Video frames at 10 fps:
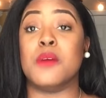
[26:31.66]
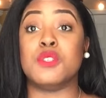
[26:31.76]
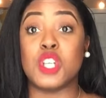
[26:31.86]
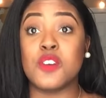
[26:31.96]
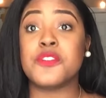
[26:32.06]

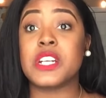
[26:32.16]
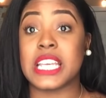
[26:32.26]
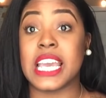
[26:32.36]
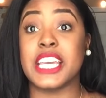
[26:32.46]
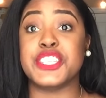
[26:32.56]
Don't
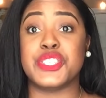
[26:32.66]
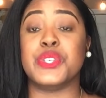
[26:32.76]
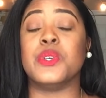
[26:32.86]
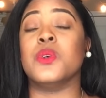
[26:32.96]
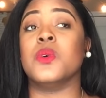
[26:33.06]
forget
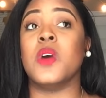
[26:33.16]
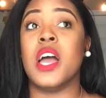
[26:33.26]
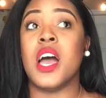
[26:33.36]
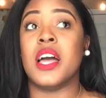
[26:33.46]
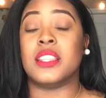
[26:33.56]
to
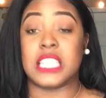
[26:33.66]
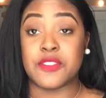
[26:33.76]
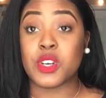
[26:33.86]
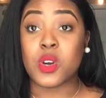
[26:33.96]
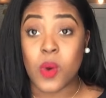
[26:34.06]
leave
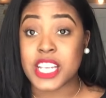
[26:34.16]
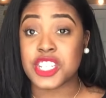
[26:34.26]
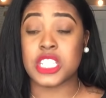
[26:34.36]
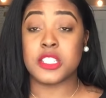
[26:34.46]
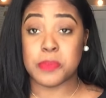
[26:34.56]
your
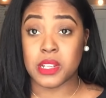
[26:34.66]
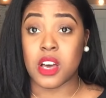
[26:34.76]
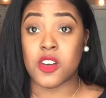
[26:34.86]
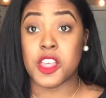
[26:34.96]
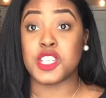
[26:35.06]
questions
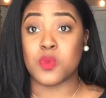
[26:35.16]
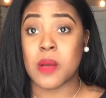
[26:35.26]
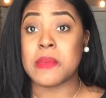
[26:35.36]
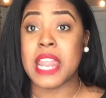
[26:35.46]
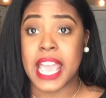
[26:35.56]
below that you want
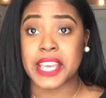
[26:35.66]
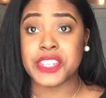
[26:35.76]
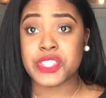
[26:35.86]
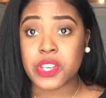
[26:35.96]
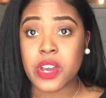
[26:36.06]
me to
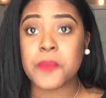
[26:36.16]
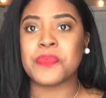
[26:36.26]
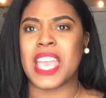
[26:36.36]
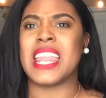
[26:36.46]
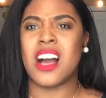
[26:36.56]
answer,
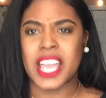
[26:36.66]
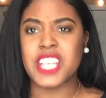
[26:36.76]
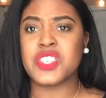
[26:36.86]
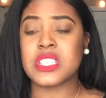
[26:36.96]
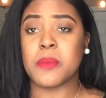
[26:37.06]
and I'll
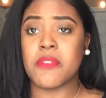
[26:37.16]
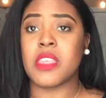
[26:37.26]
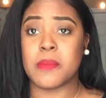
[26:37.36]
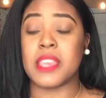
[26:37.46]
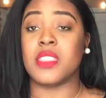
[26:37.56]
answer some of
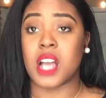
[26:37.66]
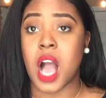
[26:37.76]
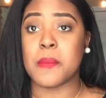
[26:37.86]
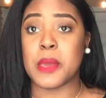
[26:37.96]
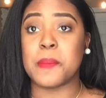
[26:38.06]
them in the
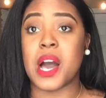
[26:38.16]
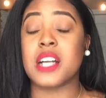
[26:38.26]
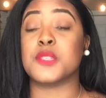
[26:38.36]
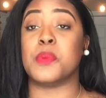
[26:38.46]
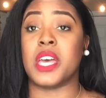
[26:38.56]
comment
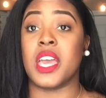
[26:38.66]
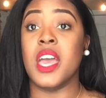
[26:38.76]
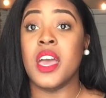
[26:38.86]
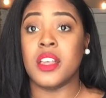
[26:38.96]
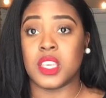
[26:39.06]
box, but
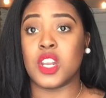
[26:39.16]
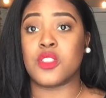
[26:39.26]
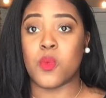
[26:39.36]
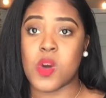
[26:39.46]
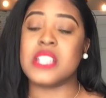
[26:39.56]
you know,
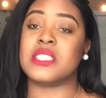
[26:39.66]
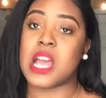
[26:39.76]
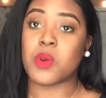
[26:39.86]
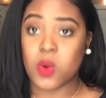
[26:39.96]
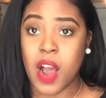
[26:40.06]
the ones
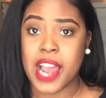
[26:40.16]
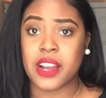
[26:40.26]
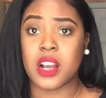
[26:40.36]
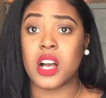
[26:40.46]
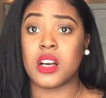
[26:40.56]
that
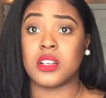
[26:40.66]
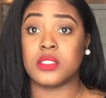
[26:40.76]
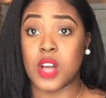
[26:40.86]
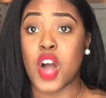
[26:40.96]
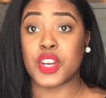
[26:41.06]
require a
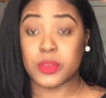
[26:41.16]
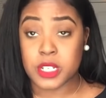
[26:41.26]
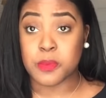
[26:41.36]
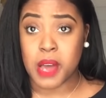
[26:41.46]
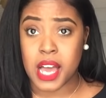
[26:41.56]
longer
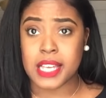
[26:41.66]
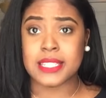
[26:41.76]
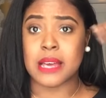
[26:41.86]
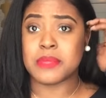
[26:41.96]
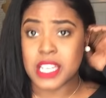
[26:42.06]
response,
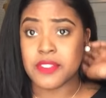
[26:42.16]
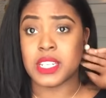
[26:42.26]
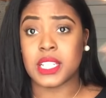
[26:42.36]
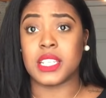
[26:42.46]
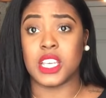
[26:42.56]
I'm
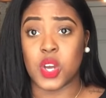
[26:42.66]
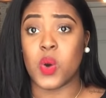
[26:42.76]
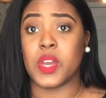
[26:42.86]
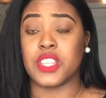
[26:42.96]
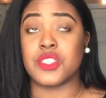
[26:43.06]
definitely
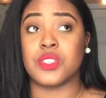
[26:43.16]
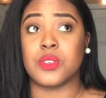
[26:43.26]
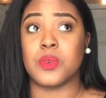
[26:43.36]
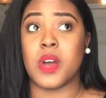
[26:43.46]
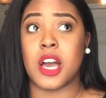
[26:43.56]
going
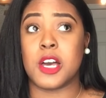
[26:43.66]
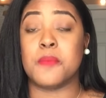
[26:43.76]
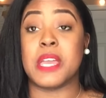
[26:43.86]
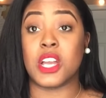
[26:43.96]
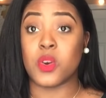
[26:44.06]
to
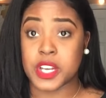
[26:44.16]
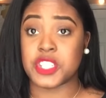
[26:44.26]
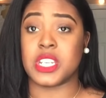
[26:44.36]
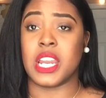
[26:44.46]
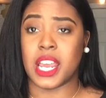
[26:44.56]
make a
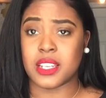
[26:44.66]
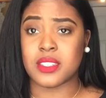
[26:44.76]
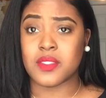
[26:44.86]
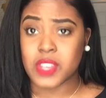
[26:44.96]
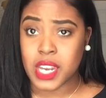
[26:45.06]
question and
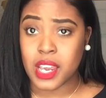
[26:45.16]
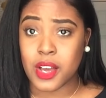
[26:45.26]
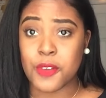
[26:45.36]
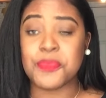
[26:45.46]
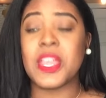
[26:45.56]
answer
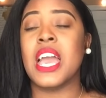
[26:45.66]
video.